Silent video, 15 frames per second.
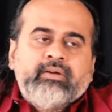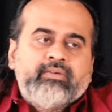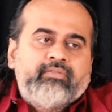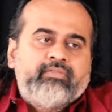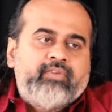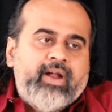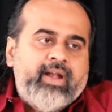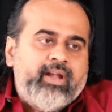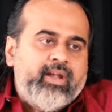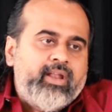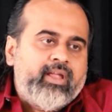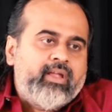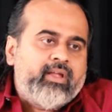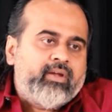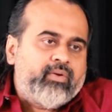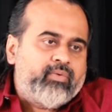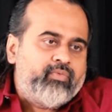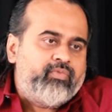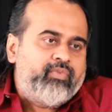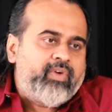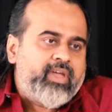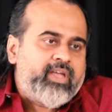finding
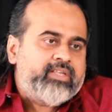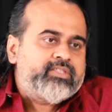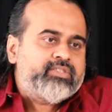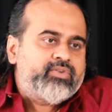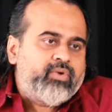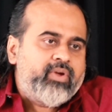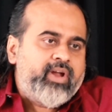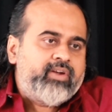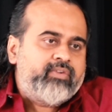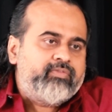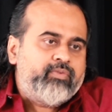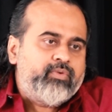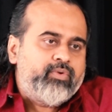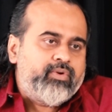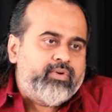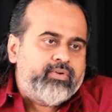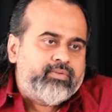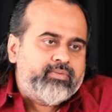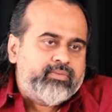ways to get food